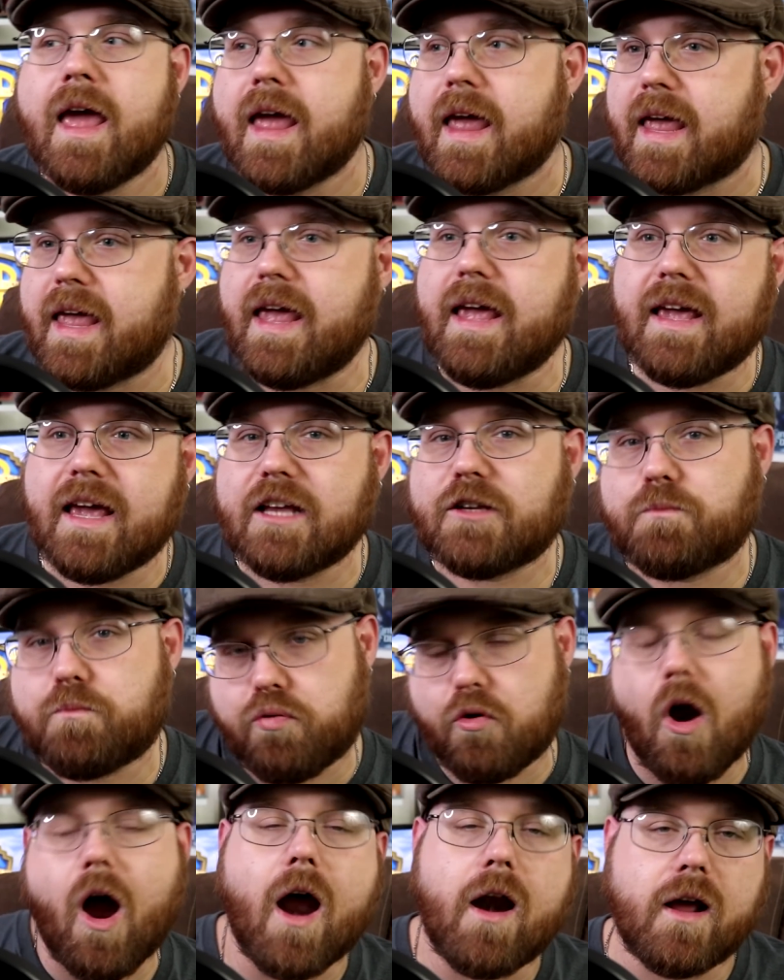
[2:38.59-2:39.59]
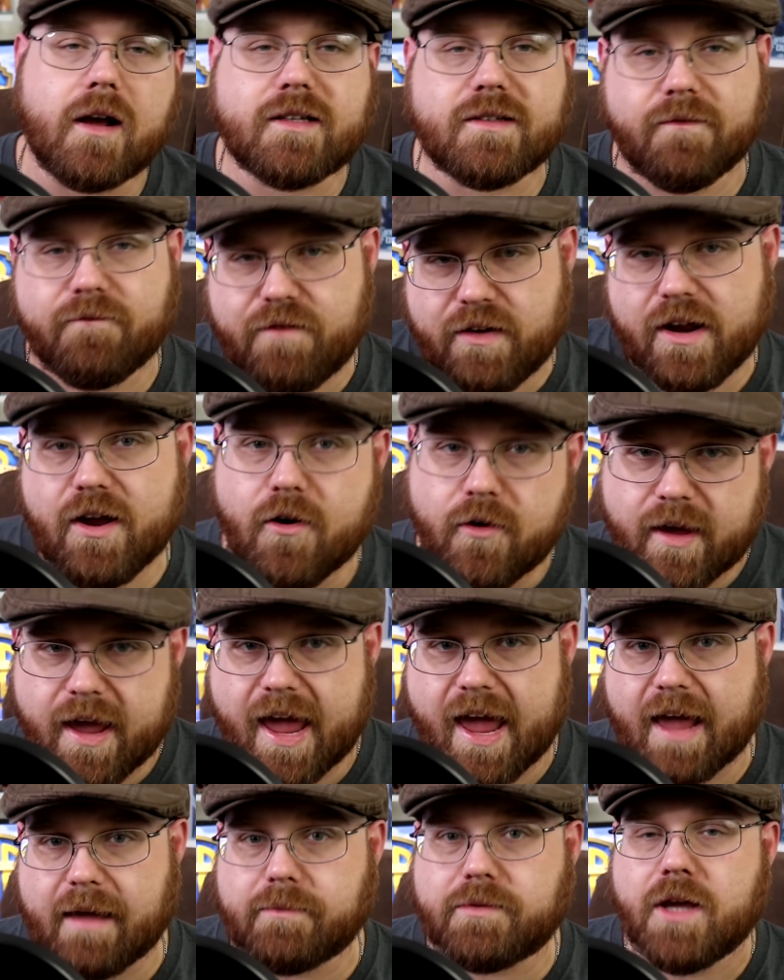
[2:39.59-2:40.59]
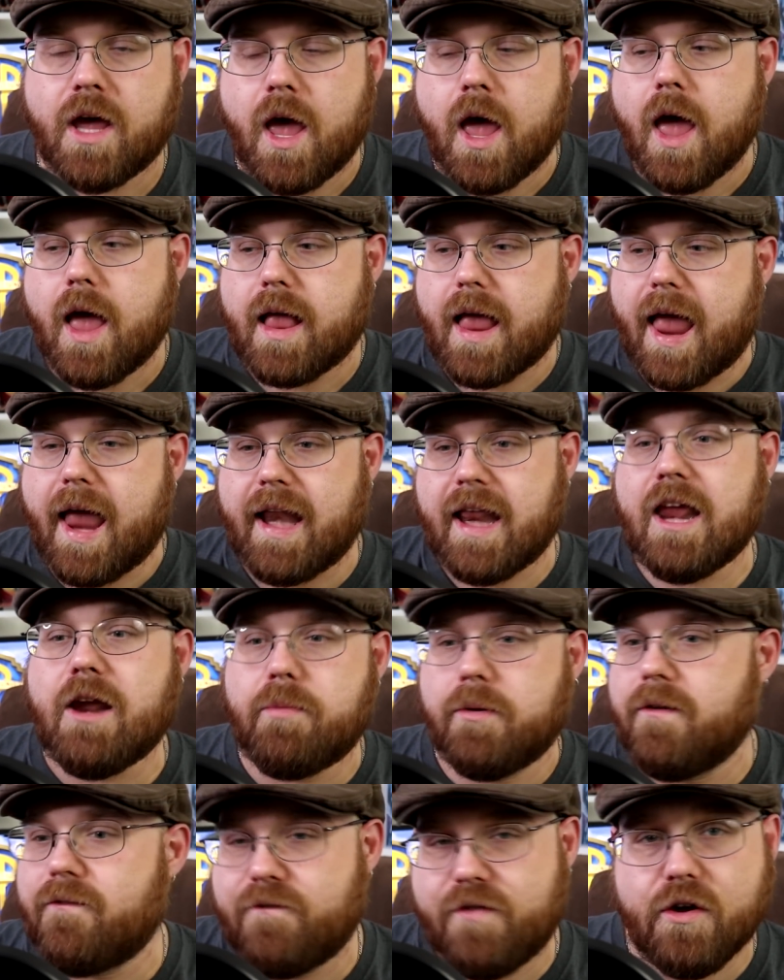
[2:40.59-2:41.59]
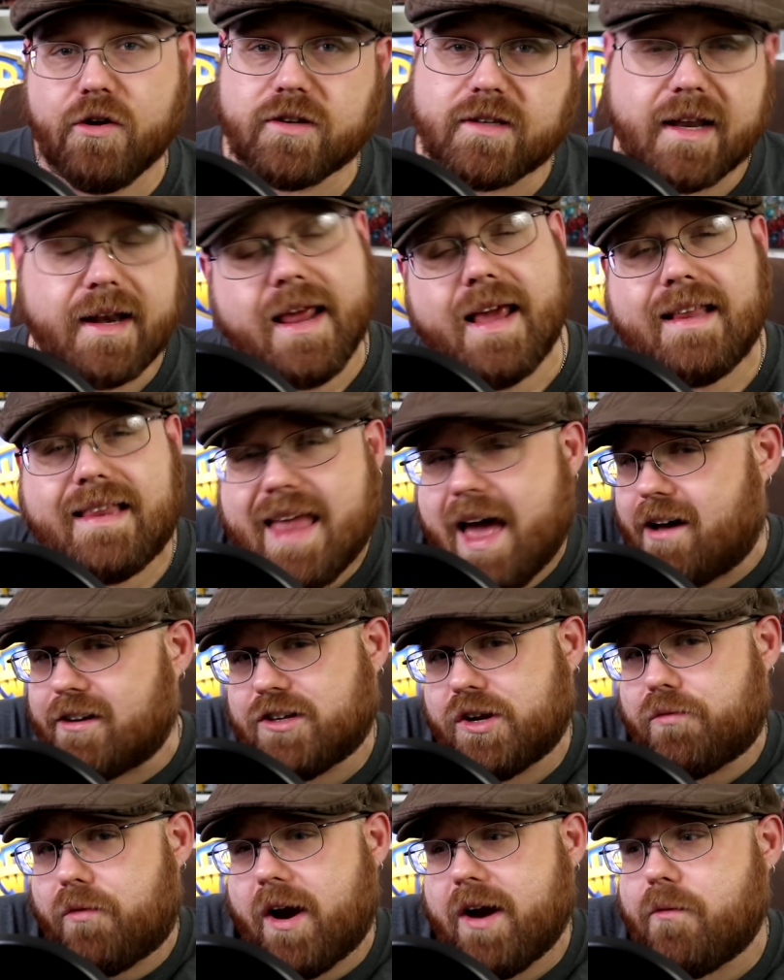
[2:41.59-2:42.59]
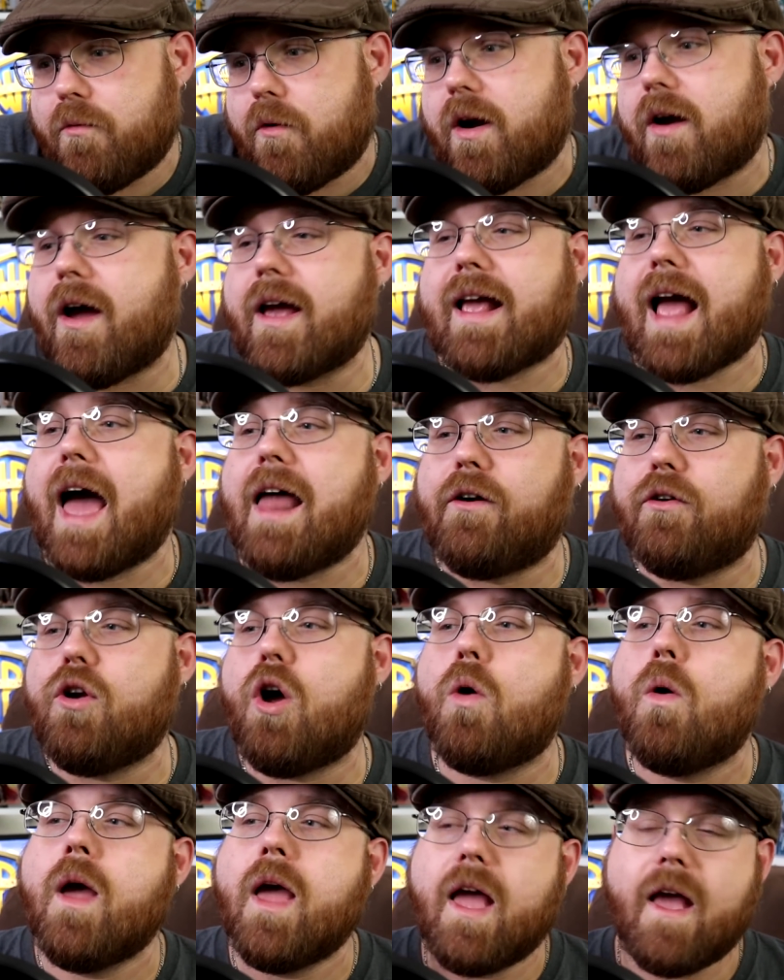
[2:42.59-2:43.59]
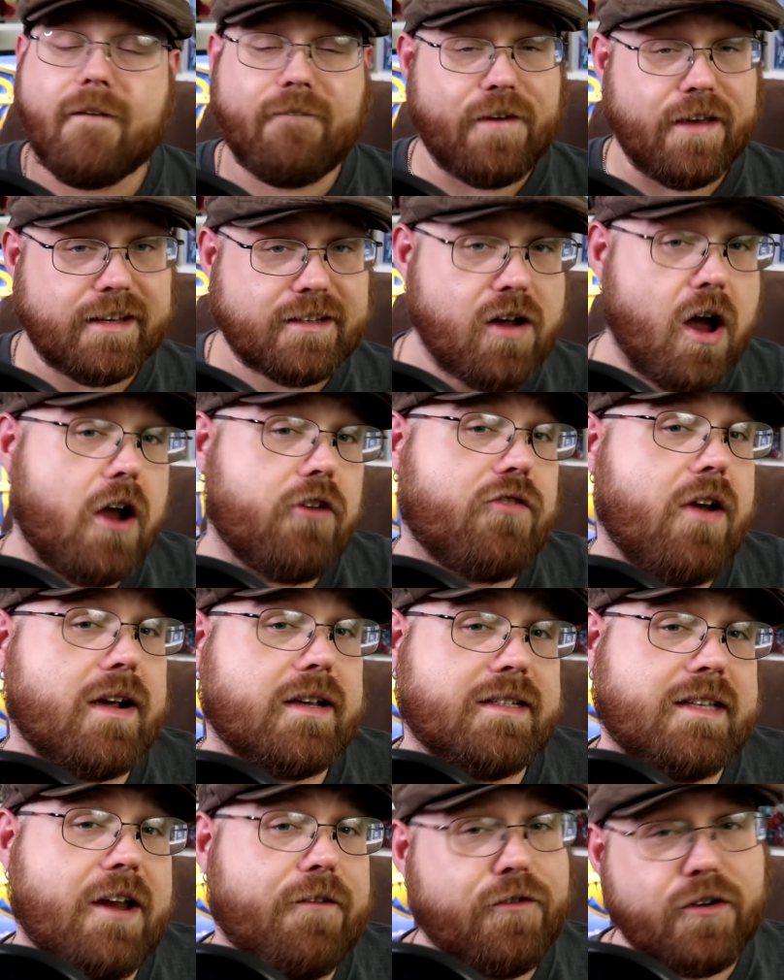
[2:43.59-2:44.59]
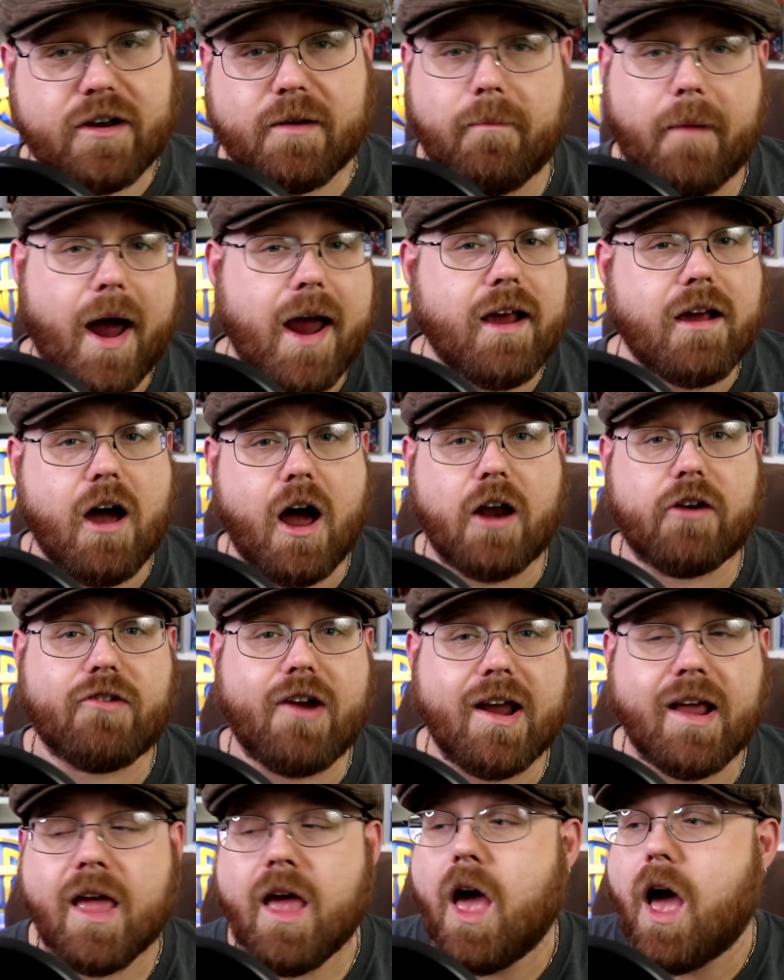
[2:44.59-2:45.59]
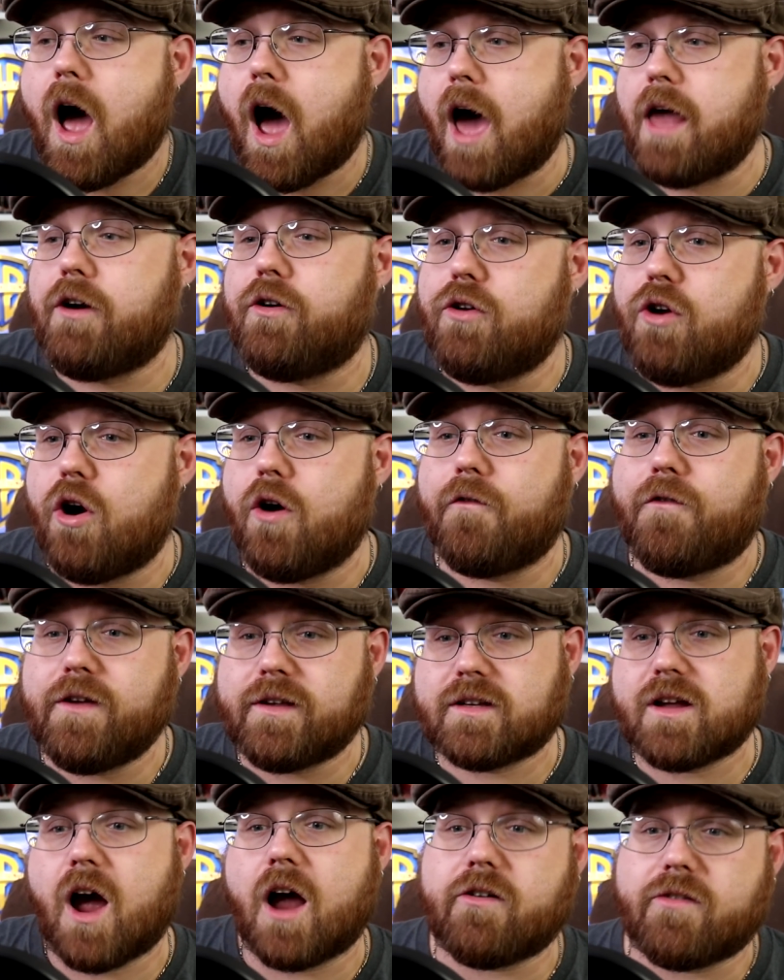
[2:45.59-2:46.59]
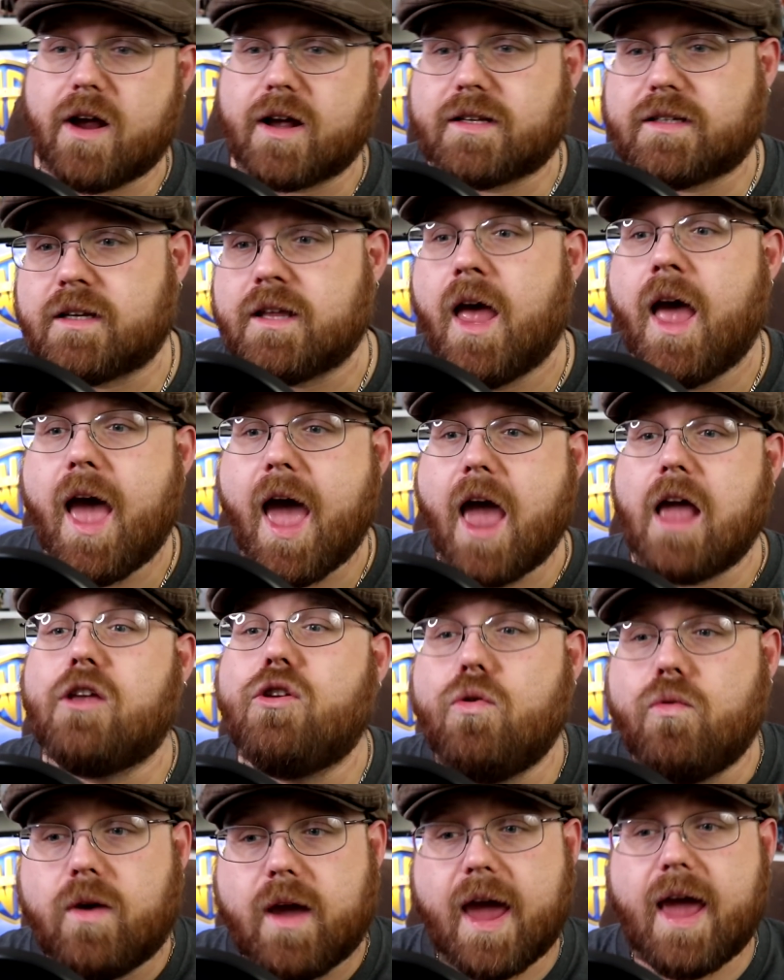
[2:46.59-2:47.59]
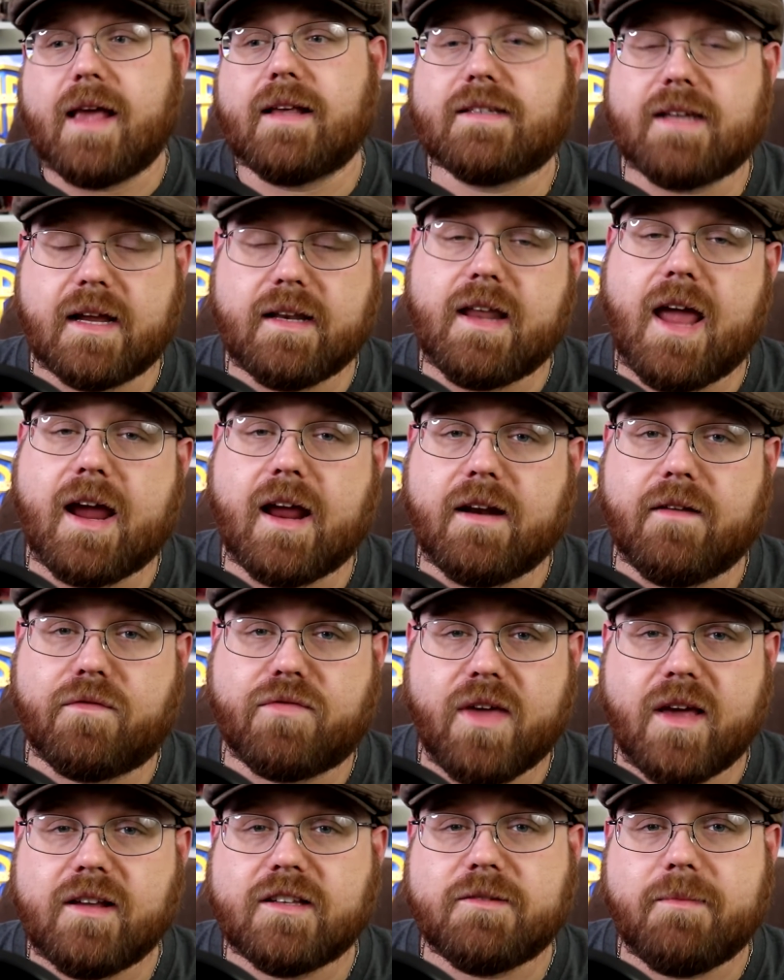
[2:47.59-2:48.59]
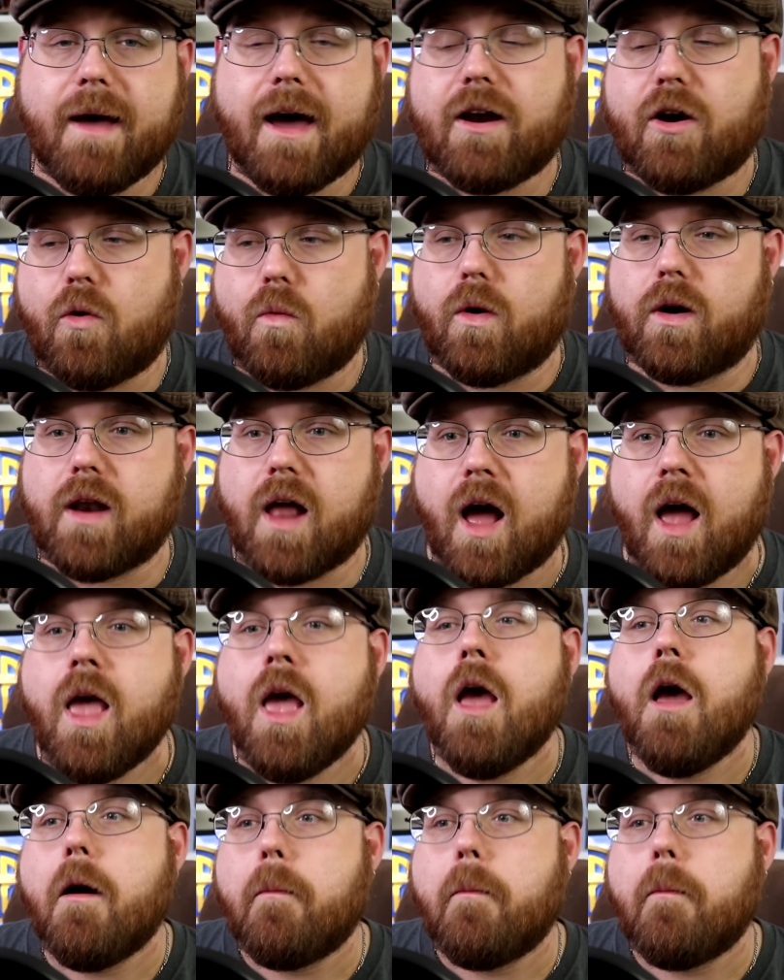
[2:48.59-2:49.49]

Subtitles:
He gets products and video games, and he reviews it, and he tells it right away. Like, I don't know if his contract is different than my contract. I don't know if his contract says, hey, you can't say negative things about it or whatnot.